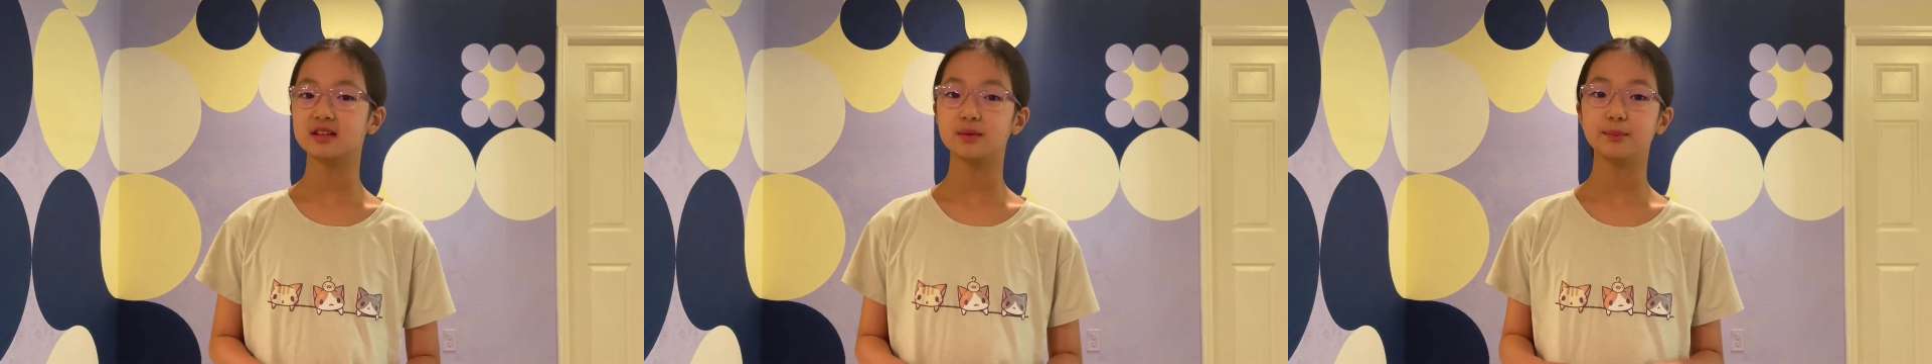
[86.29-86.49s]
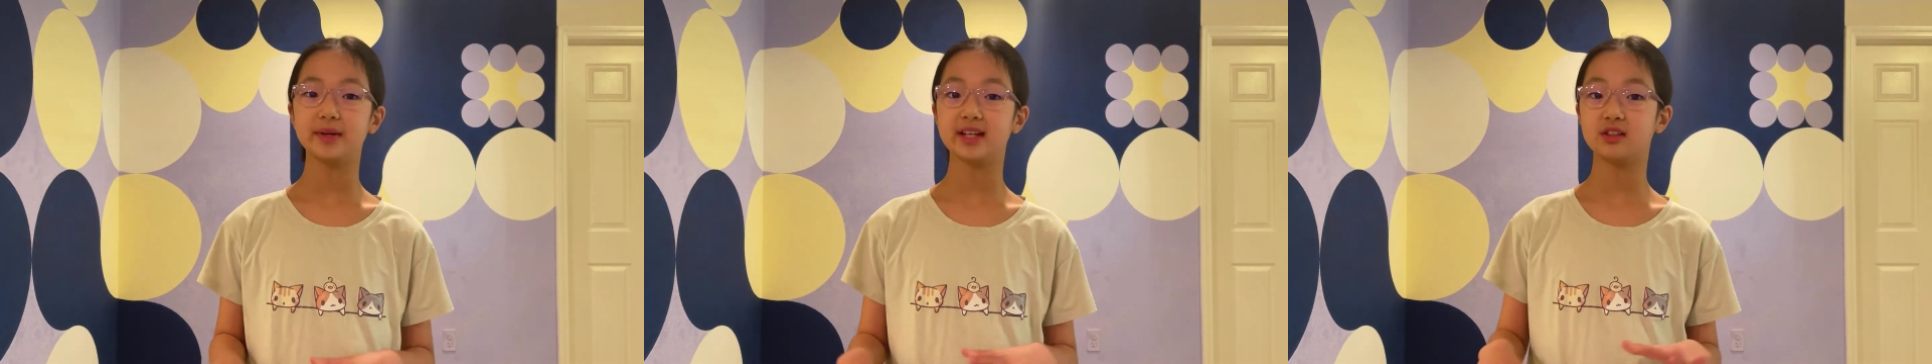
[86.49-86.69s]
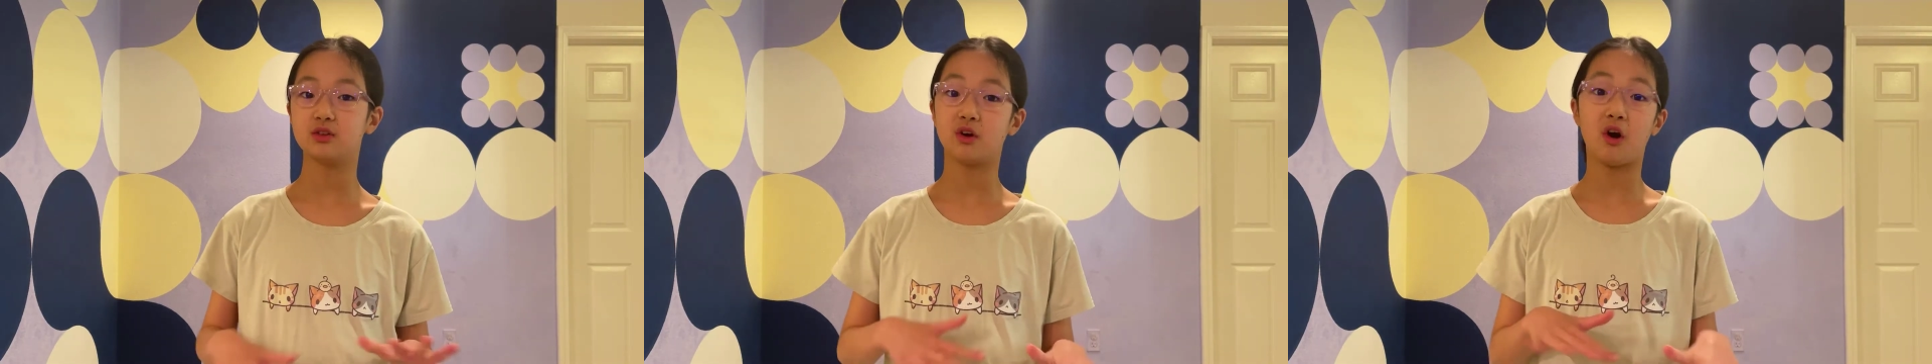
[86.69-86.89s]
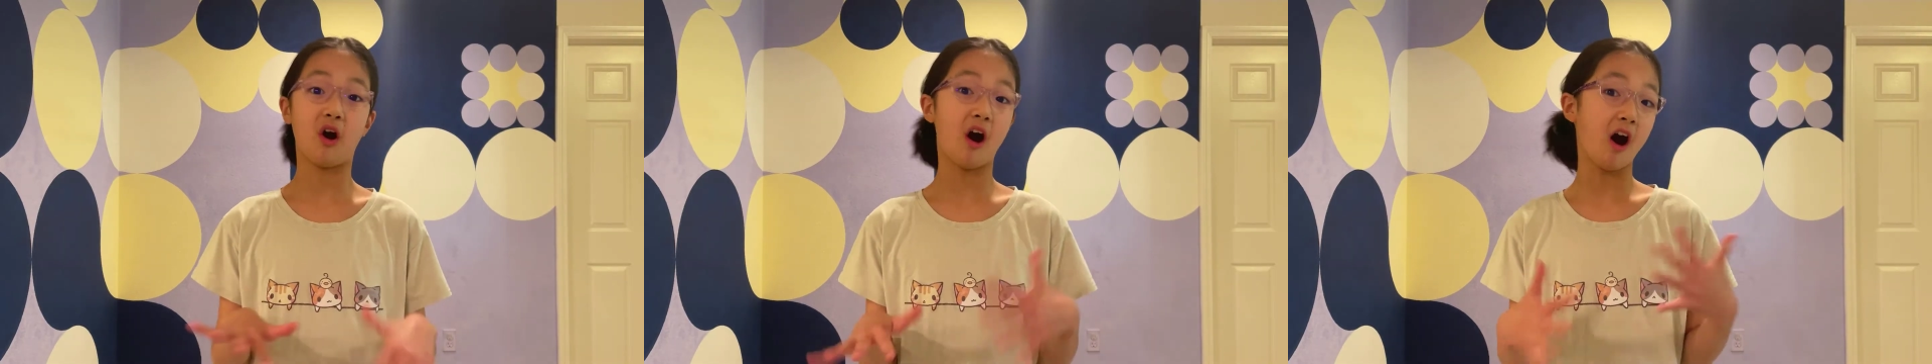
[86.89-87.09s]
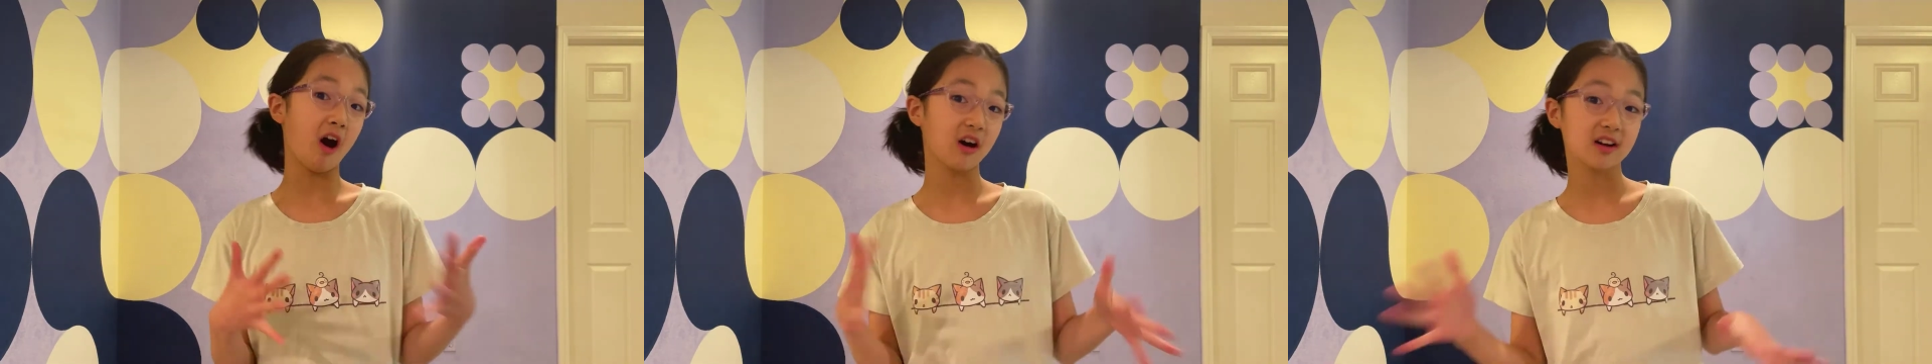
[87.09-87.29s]
A bit
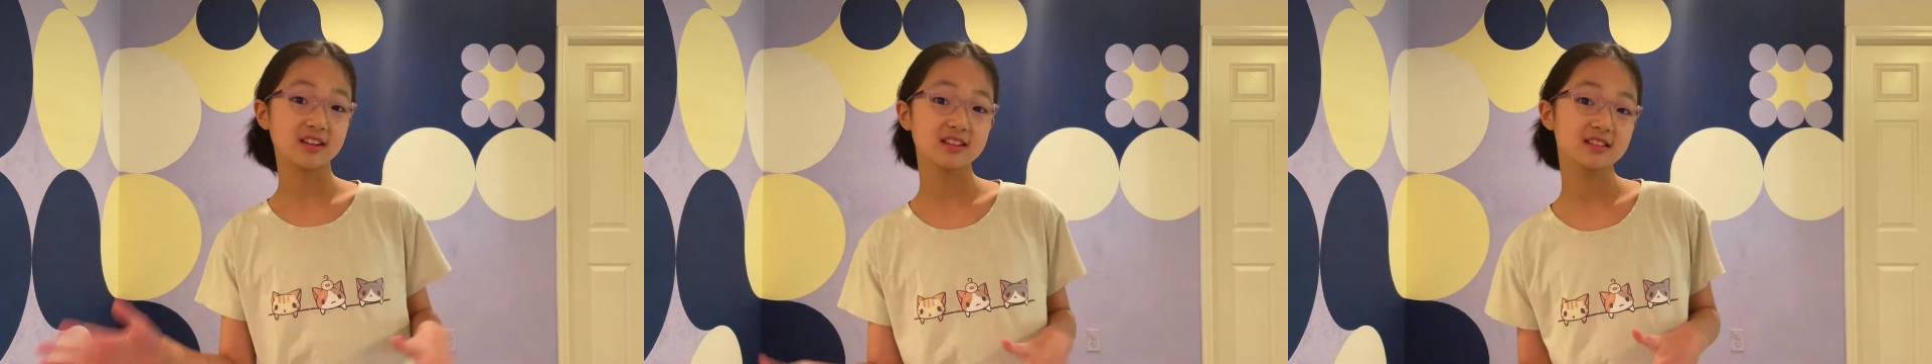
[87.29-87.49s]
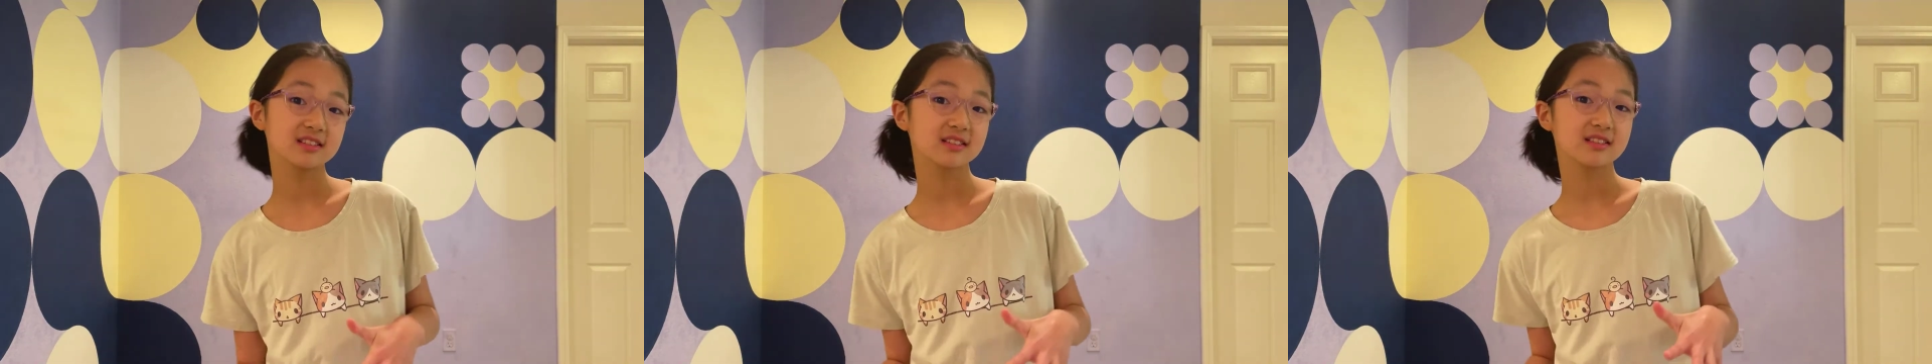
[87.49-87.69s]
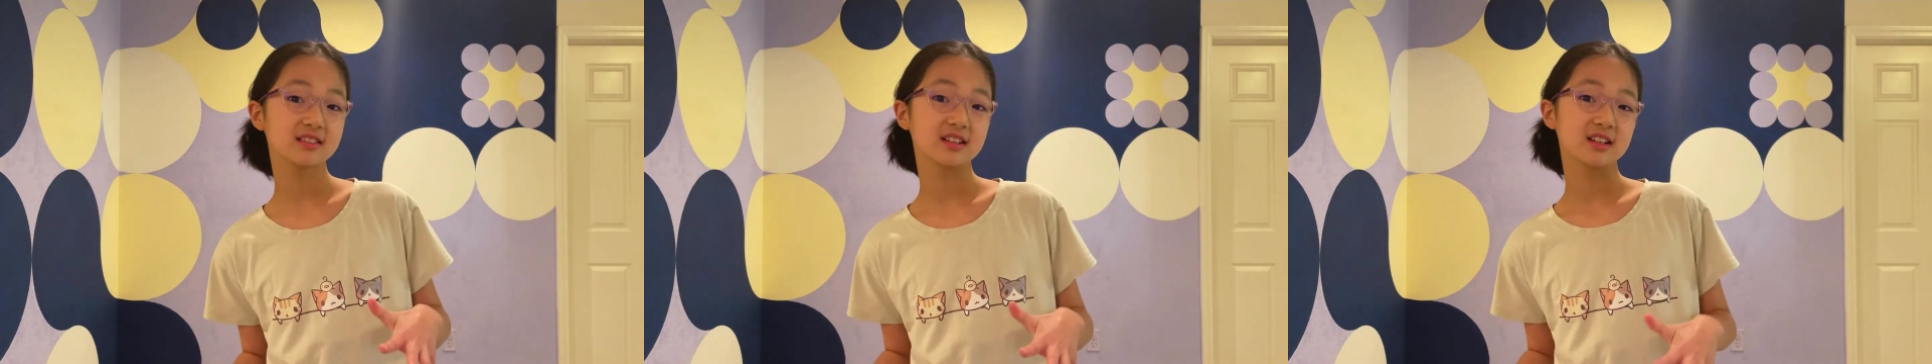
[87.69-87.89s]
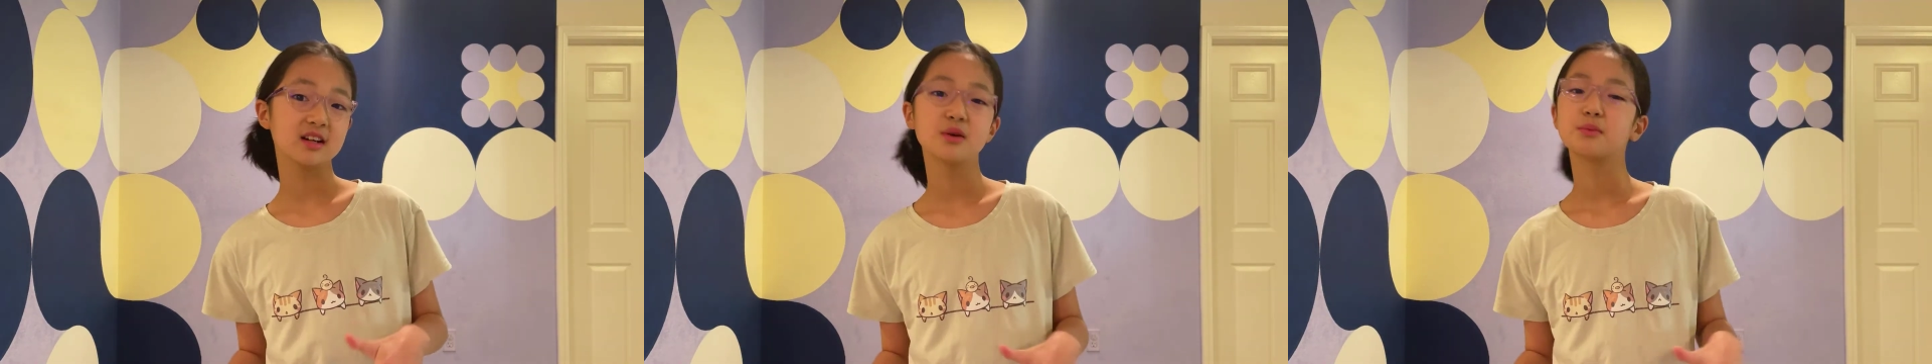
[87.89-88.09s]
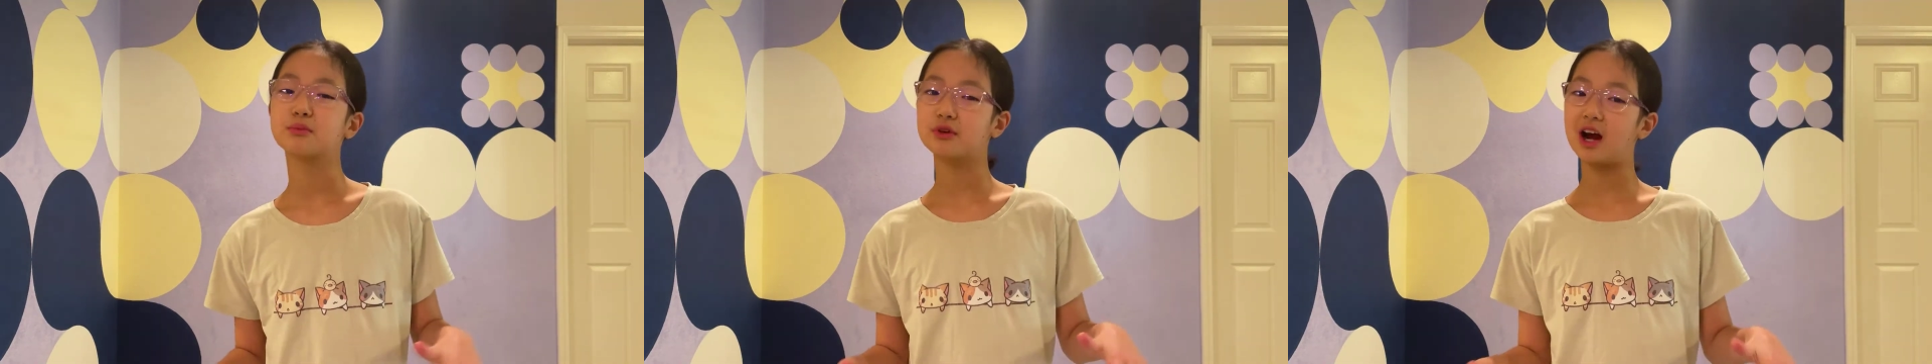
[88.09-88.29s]
odd?
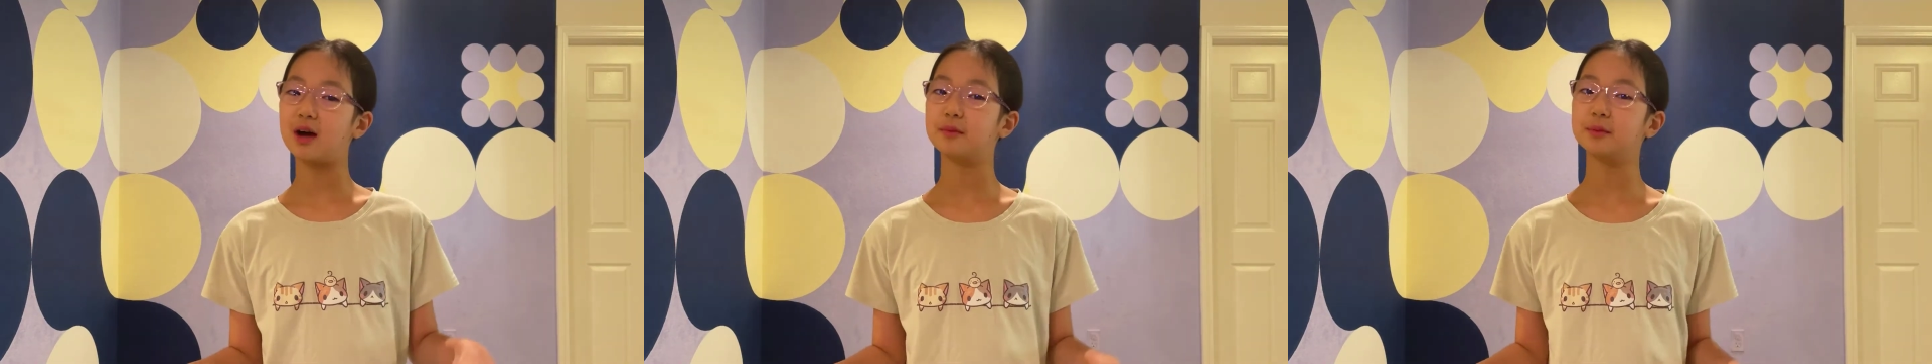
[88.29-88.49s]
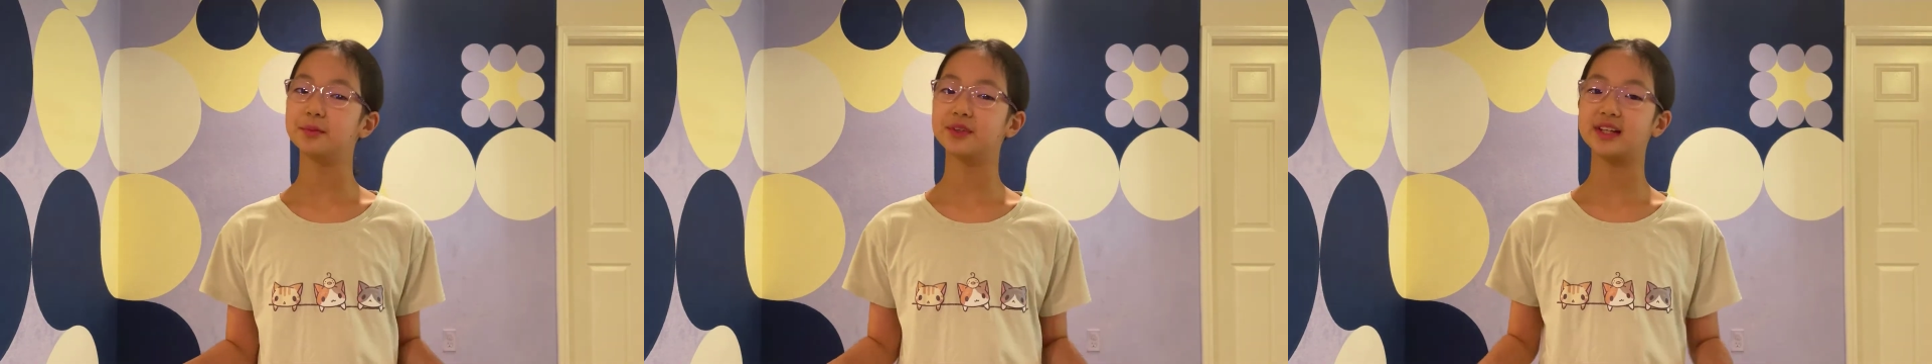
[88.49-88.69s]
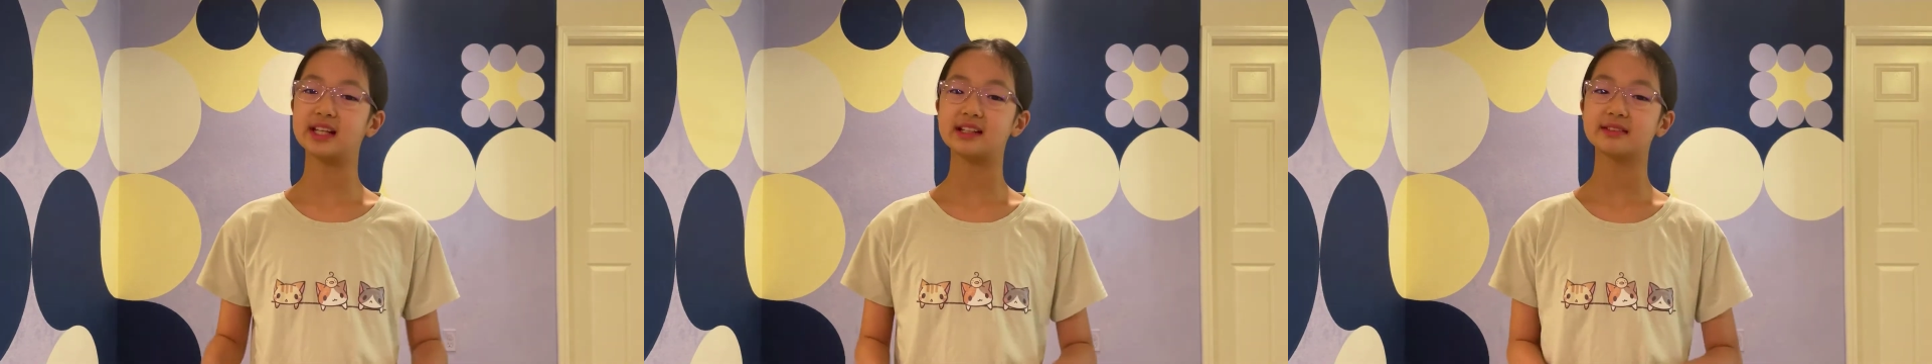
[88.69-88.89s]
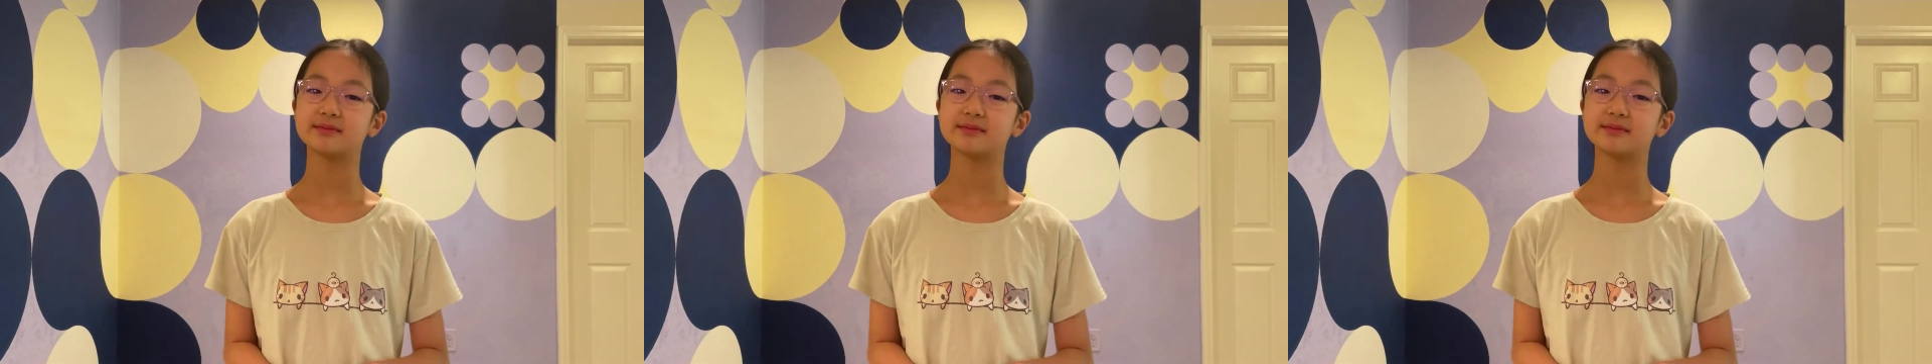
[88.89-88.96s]
Probably.